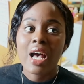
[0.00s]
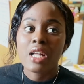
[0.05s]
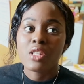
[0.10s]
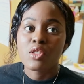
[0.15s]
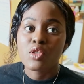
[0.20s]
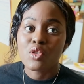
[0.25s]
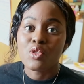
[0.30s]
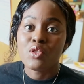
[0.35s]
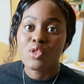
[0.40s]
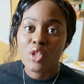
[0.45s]

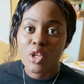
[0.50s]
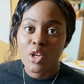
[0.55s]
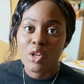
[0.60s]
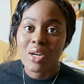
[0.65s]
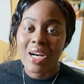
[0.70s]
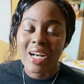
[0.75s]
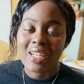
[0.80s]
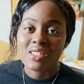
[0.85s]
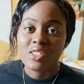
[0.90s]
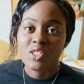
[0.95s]
to know.
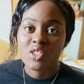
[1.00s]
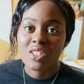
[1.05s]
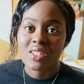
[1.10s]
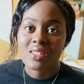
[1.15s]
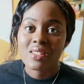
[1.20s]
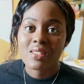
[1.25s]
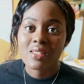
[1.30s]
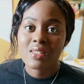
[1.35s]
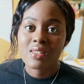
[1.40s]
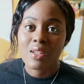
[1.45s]
And it's
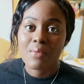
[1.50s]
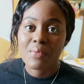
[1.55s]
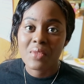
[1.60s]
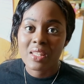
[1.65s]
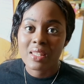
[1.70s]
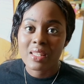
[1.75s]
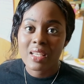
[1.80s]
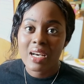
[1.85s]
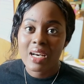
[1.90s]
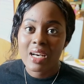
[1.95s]
just
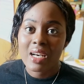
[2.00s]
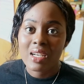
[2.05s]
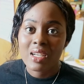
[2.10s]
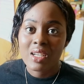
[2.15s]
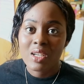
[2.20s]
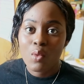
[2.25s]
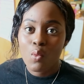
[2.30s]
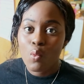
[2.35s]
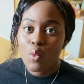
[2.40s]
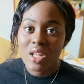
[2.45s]
something that
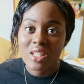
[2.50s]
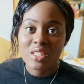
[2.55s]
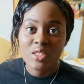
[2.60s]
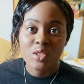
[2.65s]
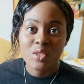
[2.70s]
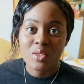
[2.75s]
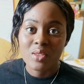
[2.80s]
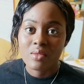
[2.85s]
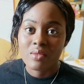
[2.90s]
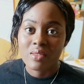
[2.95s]
when
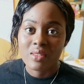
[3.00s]
you